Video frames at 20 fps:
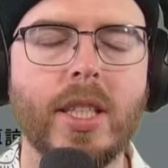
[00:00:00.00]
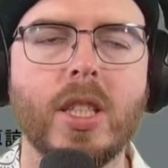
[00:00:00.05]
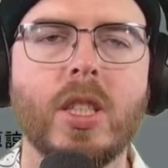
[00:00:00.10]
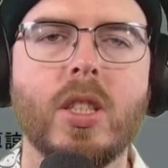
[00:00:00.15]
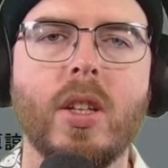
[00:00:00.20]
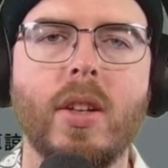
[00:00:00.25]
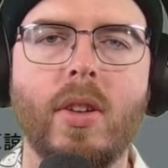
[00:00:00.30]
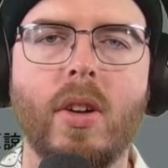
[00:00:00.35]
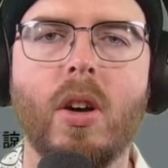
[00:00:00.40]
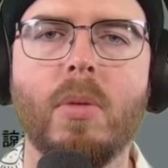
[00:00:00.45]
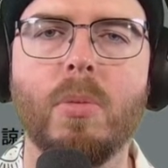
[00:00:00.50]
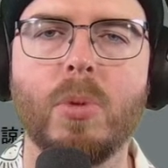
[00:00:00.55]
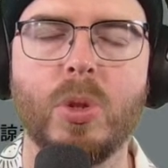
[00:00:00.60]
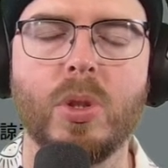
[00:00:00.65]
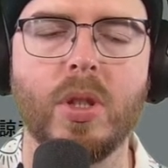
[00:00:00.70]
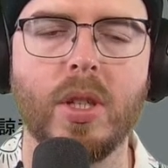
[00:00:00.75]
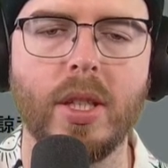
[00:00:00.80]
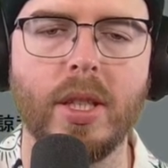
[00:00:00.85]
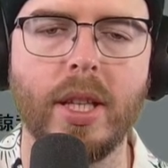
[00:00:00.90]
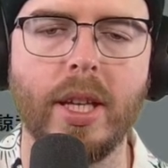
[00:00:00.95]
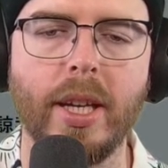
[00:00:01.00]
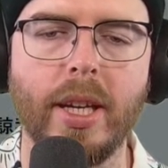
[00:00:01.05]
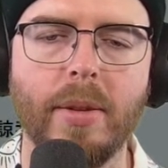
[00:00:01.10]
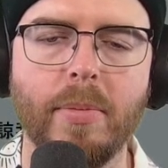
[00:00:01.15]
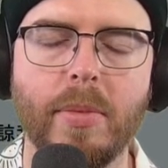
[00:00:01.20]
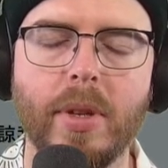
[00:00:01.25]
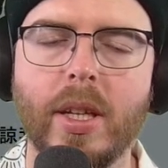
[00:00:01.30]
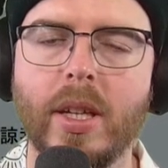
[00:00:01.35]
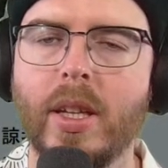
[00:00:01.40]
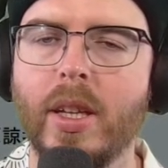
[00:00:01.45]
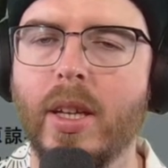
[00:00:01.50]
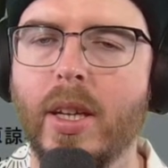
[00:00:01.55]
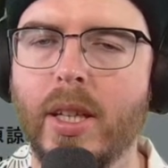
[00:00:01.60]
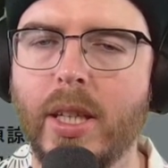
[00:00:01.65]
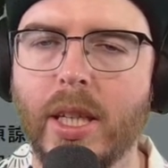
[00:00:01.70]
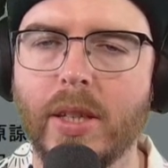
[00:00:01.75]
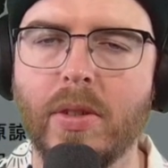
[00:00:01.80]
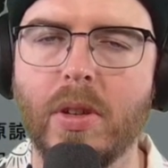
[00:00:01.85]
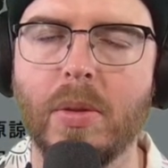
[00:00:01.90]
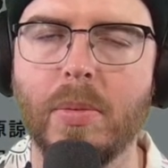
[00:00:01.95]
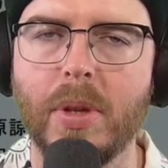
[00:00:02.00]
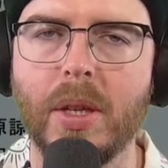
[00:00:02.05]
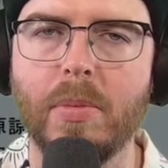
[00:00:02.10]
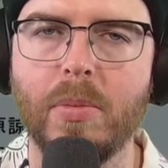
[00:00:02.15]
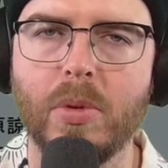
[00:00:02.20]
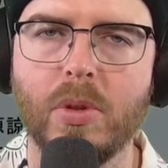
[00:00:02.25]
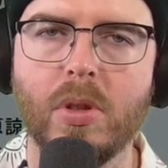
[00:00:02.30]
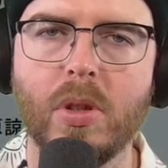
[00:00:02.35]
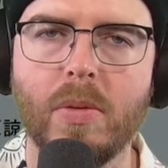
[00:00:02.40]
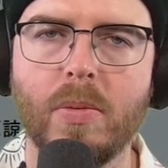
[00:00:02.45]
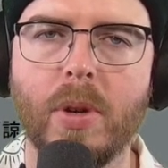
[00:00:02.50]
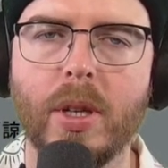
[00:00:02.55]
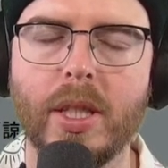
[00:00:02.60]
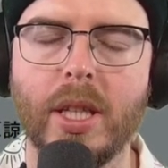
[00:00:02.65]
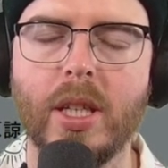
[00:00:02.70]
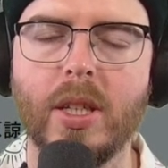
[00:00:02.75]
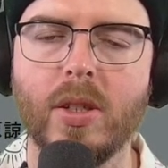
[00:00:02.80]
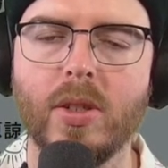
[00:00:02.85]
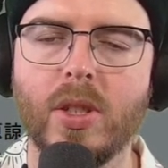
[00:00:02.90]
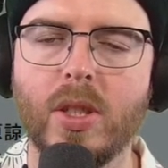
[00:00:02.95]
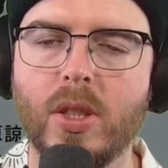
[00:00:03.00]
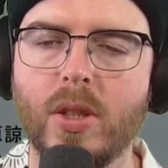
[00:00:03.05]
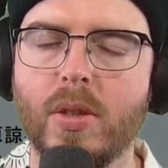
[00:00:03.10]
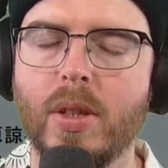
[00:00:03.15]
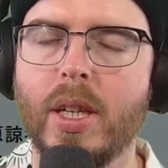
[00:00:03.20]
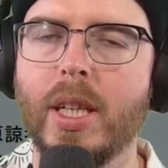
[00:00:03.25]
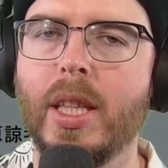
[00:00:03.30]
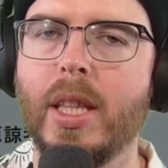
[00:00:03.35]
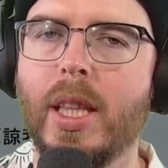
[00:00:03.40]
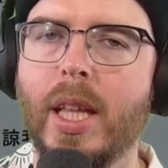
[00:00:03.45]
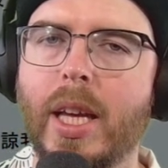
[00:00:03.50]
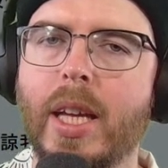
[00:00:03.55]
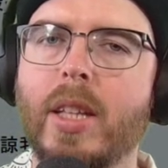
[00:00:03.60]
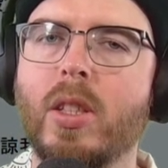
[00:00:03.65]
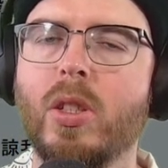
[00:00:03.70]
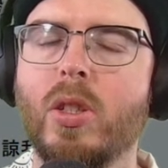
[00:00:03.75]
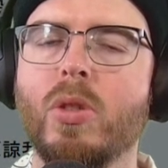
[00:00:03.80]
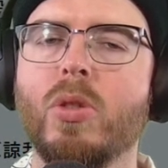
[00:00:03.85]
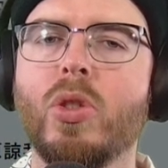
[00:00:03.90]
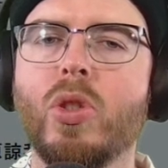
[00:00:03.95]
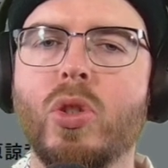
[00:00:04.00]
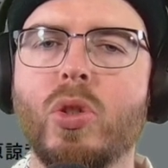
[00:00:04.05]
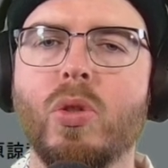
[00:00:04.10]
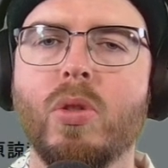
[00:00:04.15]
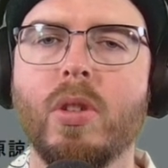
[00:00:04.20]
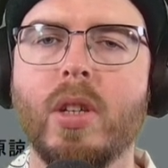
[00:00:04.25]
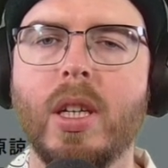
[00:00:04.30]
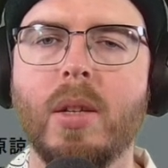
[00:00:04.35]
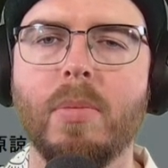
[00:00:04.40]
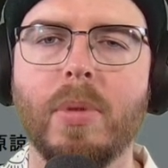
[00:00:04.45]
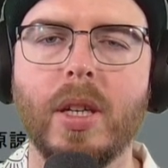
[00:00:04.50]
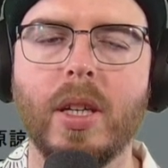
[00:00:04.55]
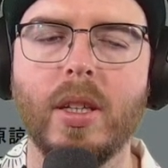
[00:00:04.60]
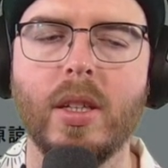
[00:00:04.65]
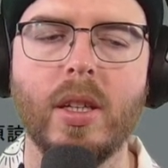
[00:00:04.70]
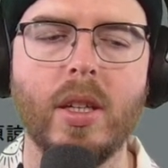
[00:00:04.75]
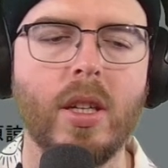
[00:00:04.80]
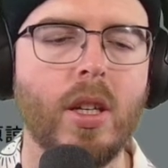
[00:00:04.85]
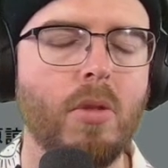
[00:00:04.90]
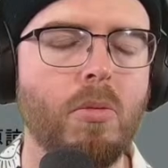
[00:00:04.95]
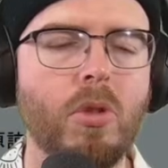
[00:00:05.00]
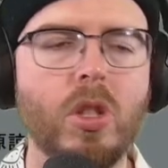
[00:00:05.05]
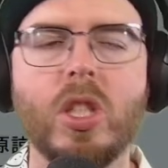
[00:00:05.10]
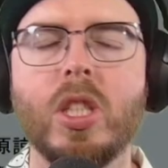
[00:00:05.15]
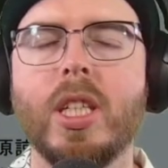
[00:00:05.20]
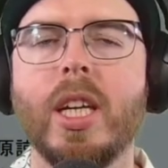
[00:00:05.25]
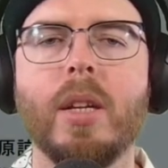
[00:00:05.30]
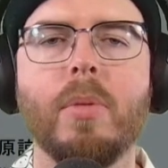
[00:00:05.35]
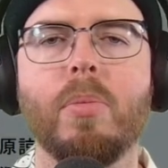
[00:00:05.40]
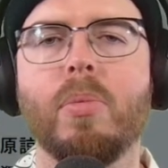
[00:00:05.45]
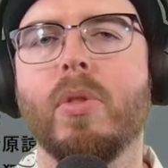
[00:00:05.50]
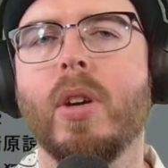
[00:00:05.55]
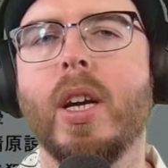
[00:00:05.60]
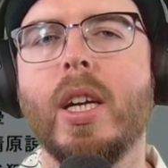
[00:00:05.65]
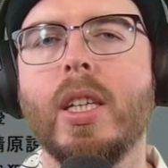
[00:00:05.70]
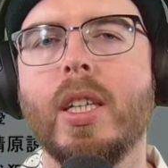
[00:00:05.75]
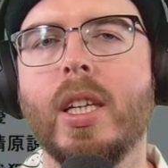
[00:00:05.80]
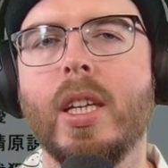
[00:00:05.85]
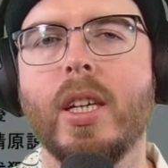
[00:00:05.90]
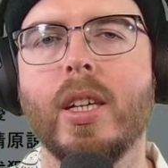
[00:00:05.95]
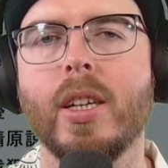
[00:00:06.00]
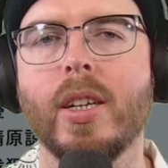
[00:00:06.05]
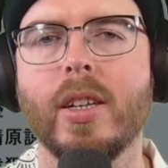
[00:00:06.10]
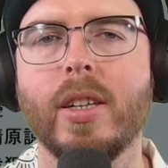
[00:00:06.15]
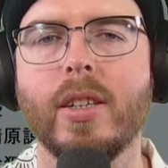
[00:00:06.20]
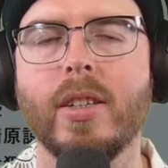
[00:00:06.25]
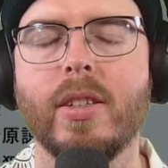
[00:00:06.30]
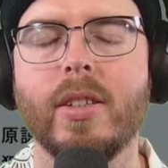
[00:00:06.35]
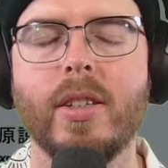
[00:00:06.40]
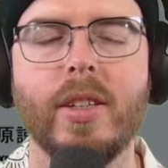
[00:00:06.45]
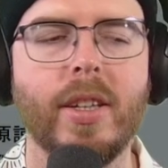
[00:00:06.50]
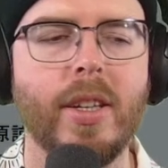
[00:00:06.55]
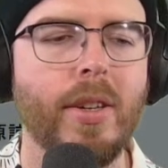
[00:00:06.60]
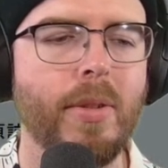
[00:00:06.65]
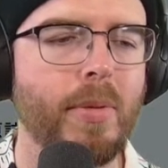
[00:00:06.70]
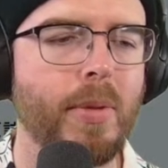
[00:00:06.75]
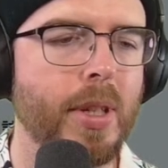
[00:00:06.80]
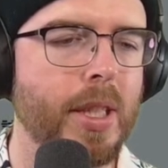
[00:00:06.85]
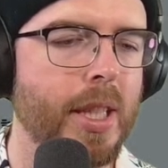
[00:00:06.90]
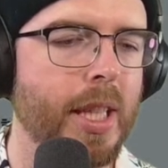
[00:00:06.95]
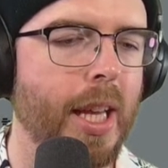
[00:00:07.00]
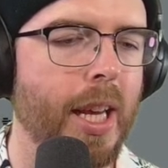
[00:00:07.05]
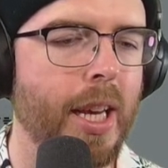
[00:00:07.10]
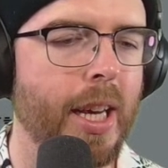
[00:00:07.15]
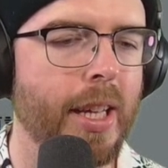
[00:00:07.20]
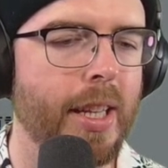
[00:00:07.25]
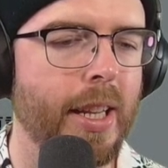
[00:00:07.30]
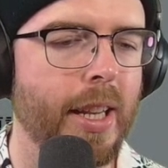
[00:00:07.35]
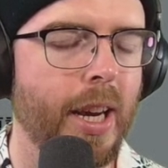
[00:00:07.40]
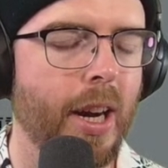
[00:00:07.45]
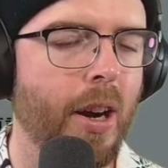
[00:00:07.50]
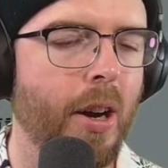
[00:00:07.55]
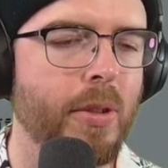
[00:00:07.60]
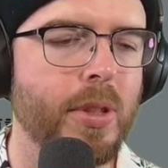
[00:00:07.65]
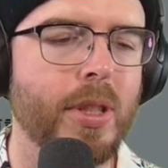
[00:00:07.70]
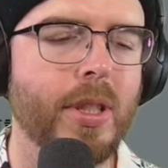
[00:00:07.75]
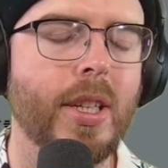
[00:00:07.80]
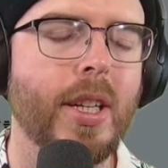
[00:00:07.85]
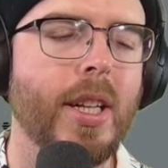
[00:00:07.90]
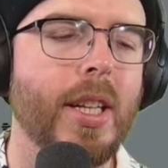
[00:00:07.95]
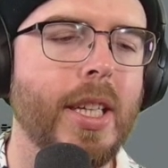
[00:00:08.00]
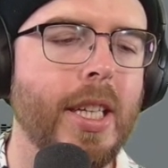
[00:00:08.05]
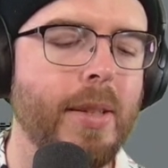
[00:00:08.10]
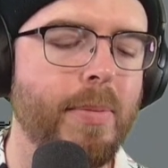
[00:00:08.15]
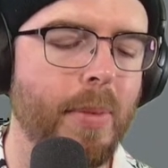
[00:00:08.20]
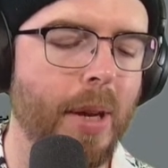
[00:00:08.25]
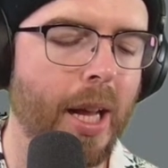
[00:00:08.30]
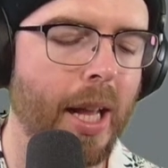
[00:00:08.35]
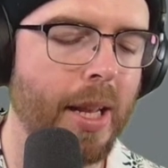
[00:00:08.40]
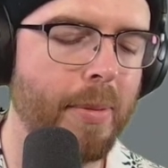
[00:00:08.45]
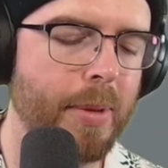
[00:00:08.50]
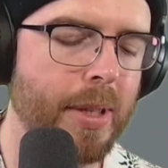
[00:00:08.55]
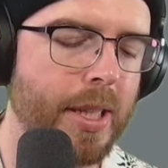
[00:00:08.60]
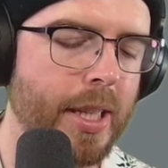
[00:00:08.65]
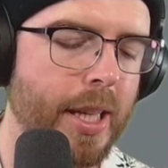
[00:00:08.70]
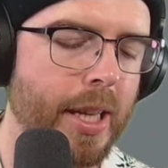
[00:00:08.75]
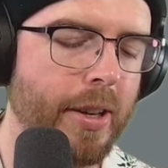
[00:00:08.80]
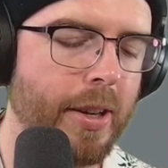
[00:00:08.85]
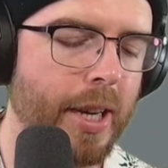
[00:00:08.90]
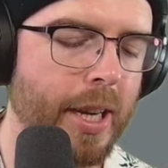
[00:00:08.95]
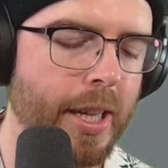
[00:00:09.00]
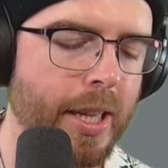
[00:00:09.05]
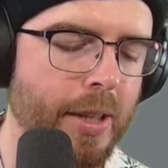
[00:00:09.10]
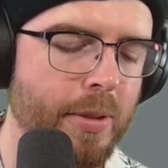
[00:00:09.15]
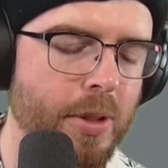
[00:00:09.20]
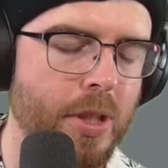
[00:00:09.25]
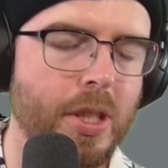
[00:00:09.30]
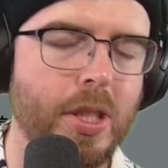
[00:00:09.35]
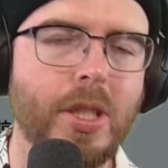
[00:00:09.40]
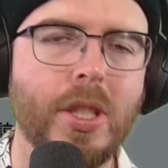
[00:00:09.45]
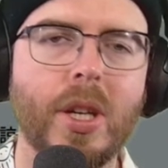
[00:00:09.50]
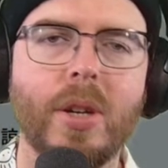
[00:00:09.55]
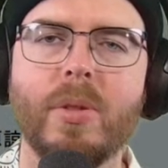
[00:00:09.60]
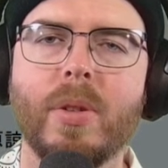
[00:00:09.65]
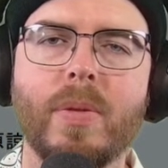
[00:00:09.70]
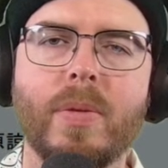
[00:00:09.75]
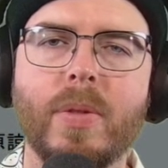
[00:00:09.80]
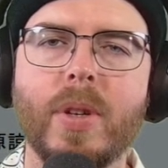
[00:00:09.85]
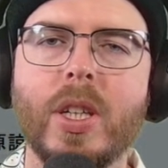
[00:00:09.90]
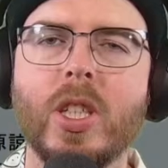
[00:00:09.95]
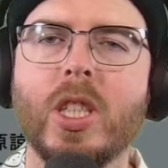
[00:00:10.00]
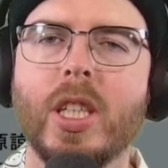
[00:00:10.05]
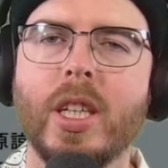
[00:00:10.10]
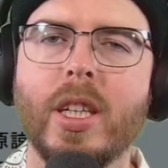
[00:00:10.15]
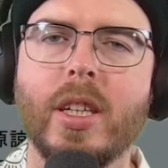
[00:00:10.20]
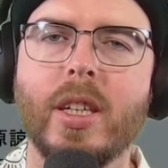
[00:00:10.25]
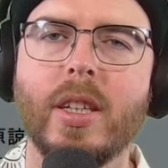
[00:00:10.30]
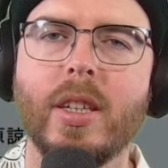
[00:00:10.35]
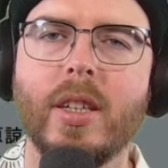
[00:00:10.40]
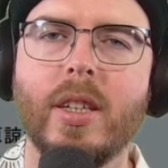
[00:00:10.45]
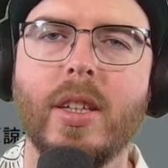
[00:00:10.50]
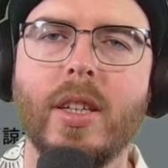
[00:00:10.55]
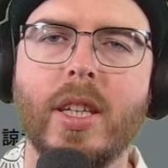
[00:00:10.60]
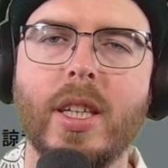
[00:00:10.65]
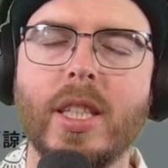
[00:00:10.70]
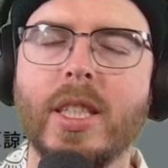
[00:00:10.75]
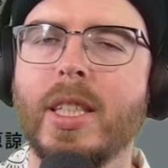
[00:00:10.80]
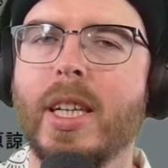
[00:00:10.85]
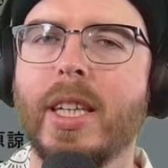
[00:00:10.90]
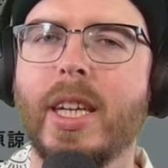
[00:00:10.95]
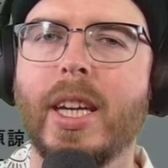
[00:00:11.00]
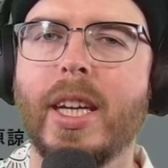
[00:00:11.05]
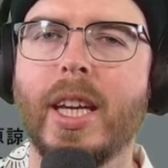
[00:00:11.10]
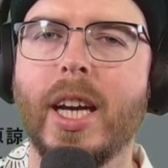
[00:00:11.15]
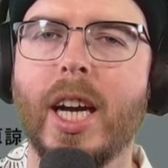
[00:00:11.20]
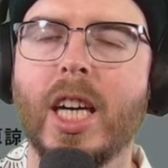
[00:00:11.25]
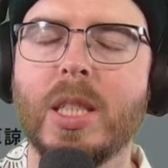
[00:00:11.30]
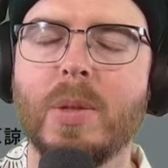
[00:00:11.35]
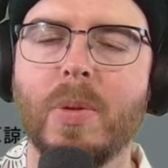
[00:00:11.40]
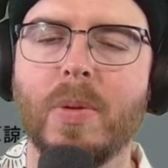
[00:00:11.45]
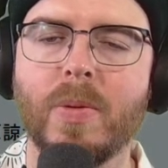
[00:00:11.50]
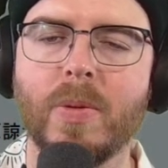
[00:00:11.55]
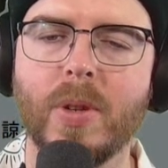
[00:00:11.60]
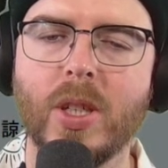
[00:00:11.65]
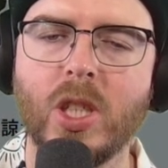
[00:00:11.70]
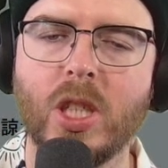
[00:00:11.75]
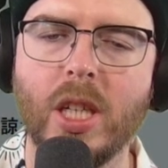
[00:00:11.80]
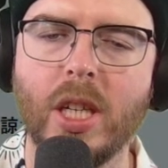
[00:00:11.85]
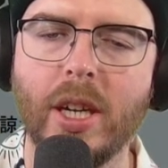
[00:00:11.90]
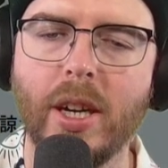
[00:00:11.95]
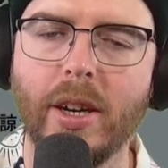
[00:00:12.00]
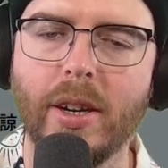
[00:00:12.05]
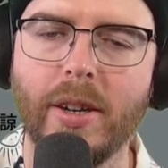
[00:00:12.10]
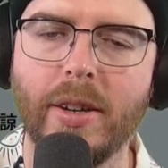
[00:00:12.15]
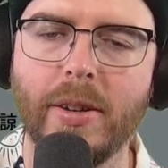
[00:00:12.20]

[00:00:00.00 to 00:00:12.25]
just the normal sort of theme, give it a bit more of what they used to, and then new story. But we just had a break here with that alternate lead element there, and it was just so refreshing. It's like a gasp of fresh air.